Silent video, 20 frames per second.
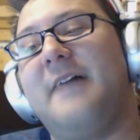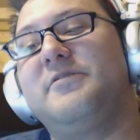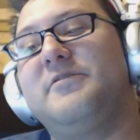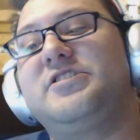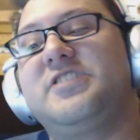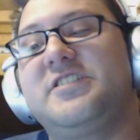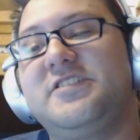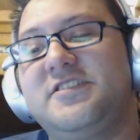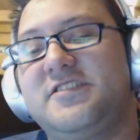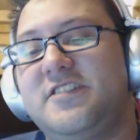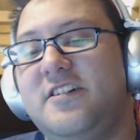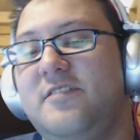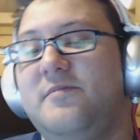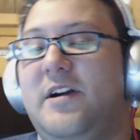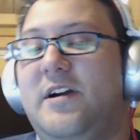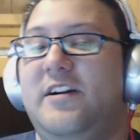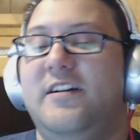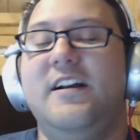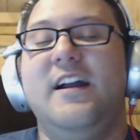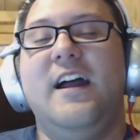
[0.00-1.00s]

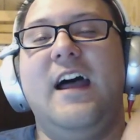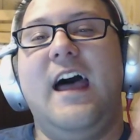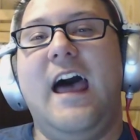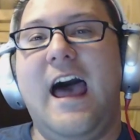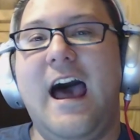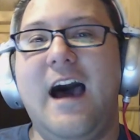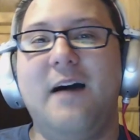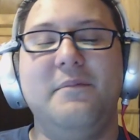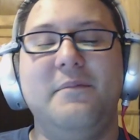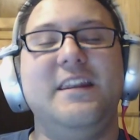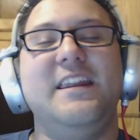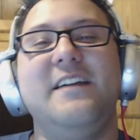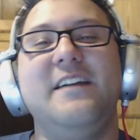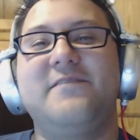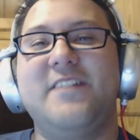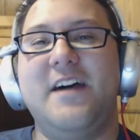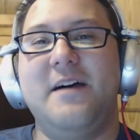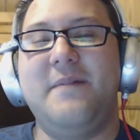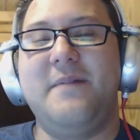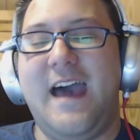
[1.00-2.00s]
consumer. How many of
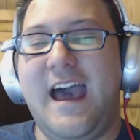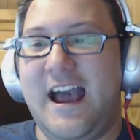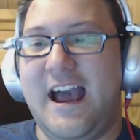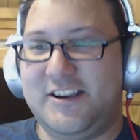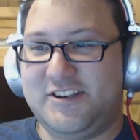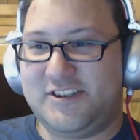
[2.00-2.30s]
them actually?